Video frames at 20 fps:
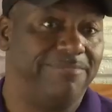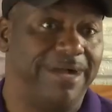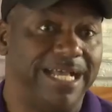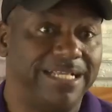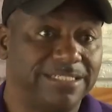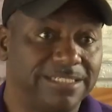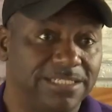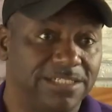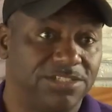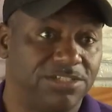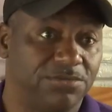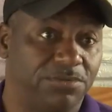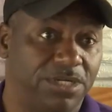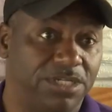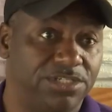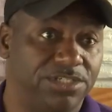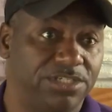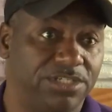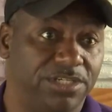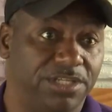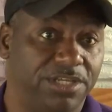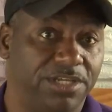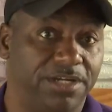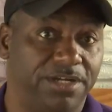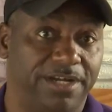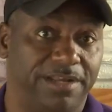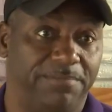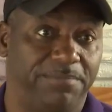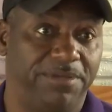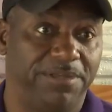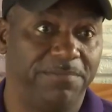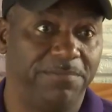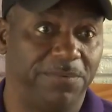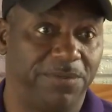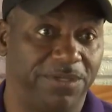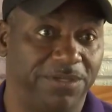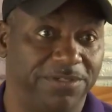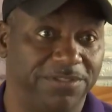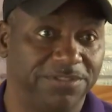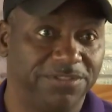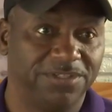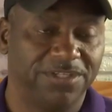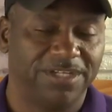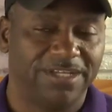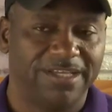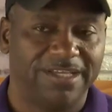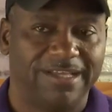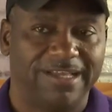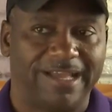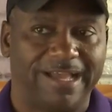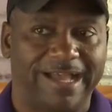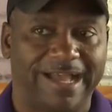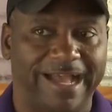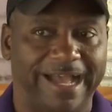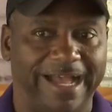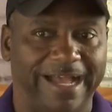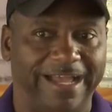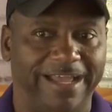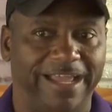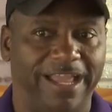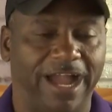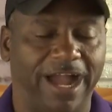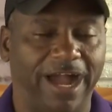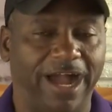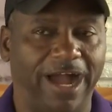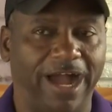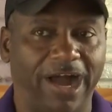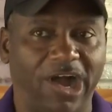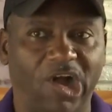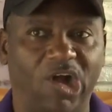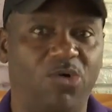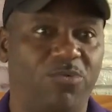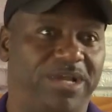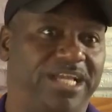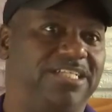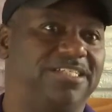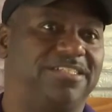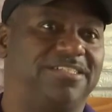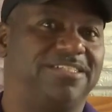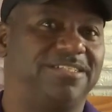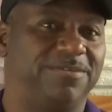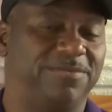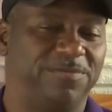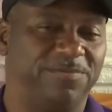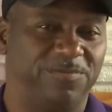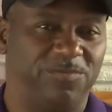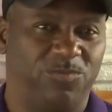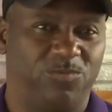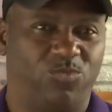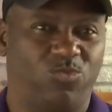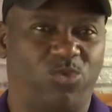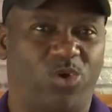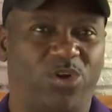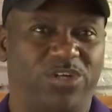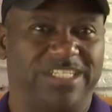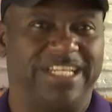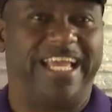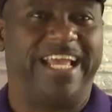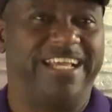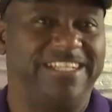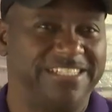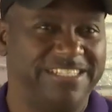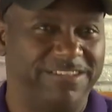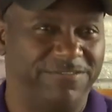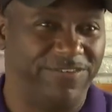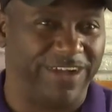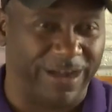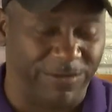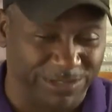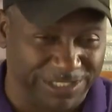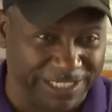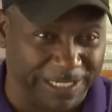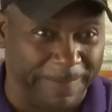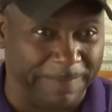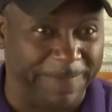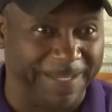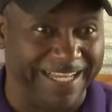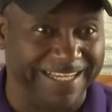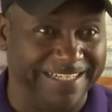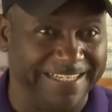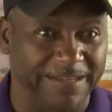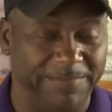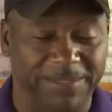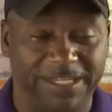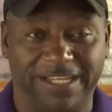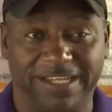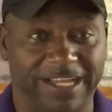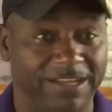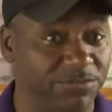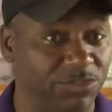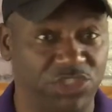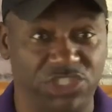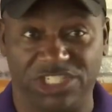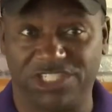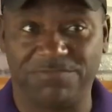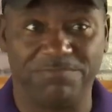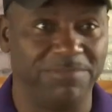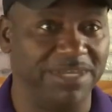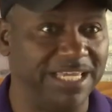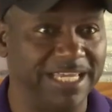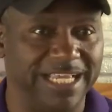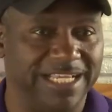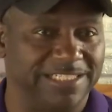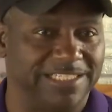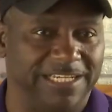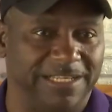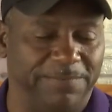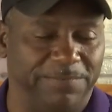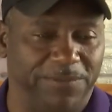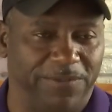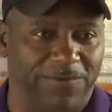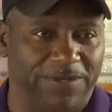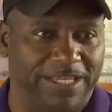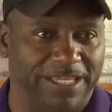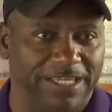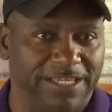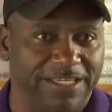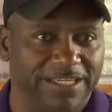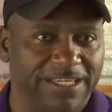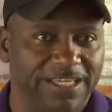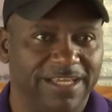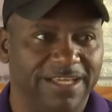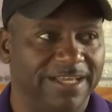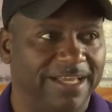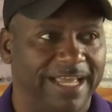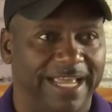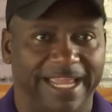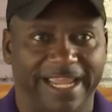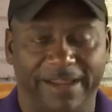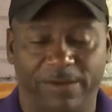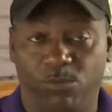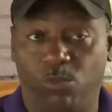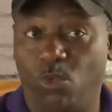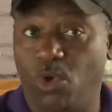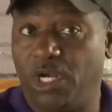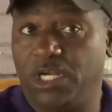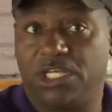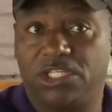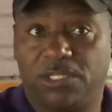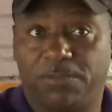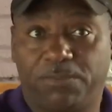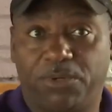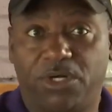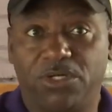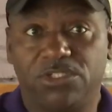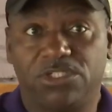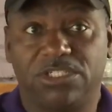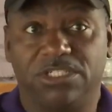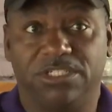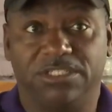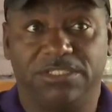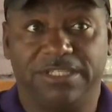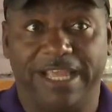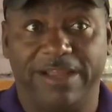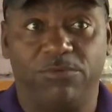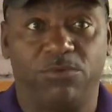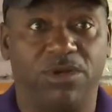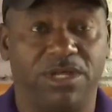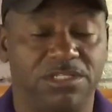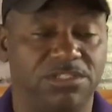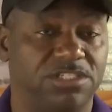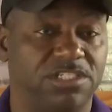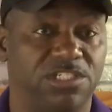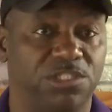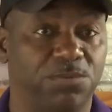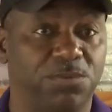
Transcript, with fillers: my situation here at Pit and Peel, I always worked as if I was in a pandemic. It was just me as an employee and one other person that runs this